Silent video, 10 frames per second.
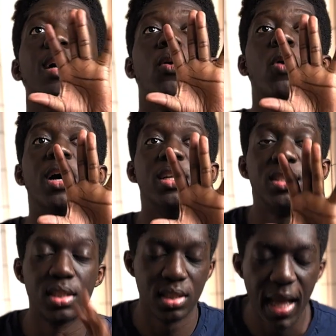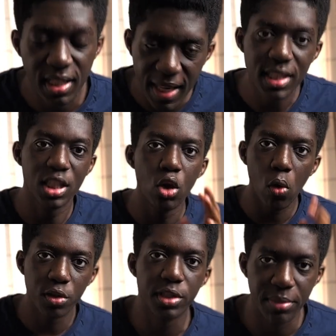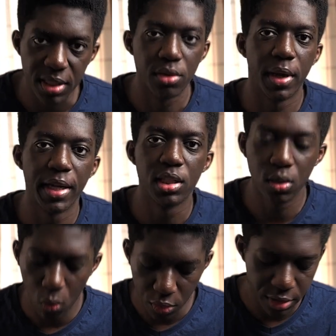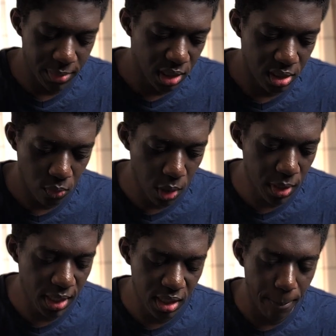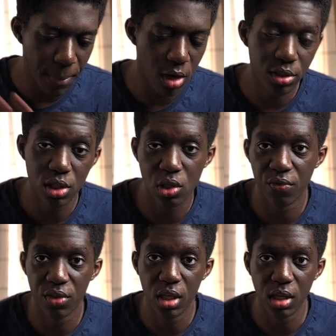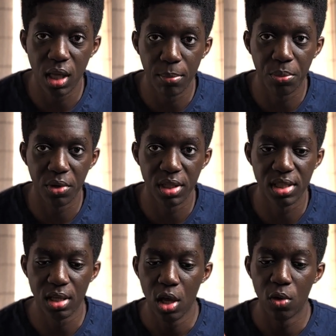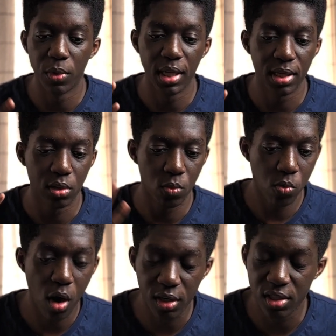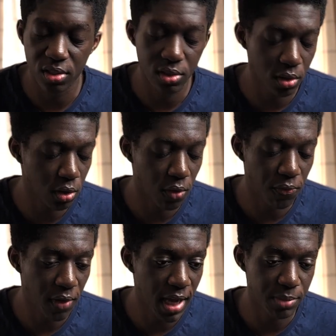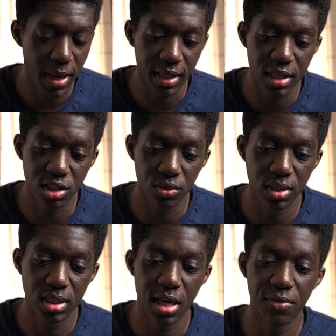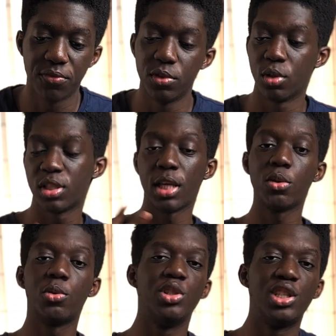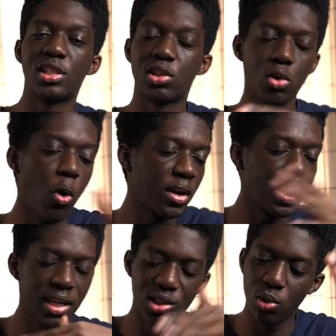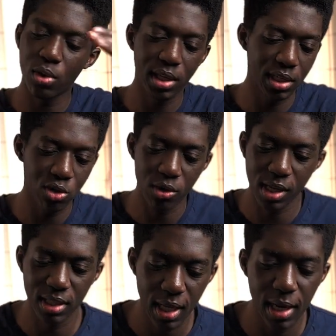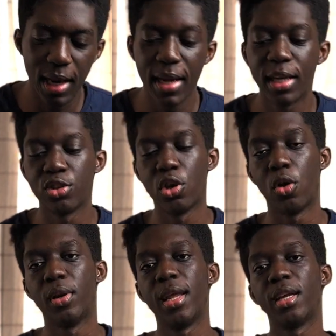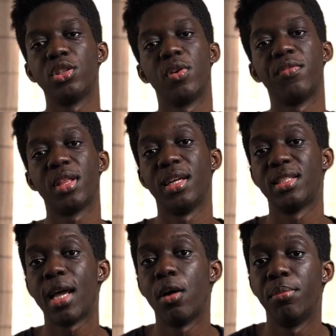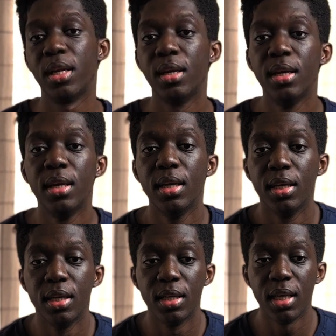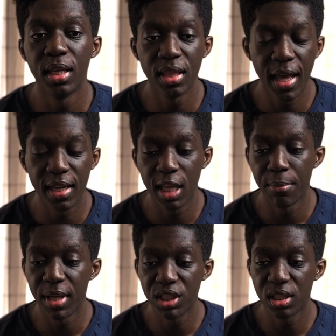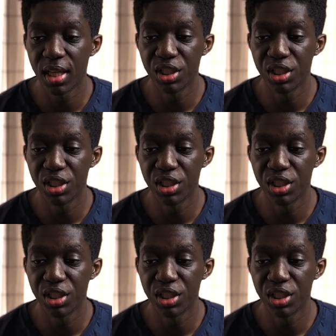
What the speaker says: was that's the ultimate, right? Ultimate. So where we get the bounties of the emperors, we get rocks, flashback history stuff. Sengoku is just talking, letting us know everything that's down. But in that, they mentioned that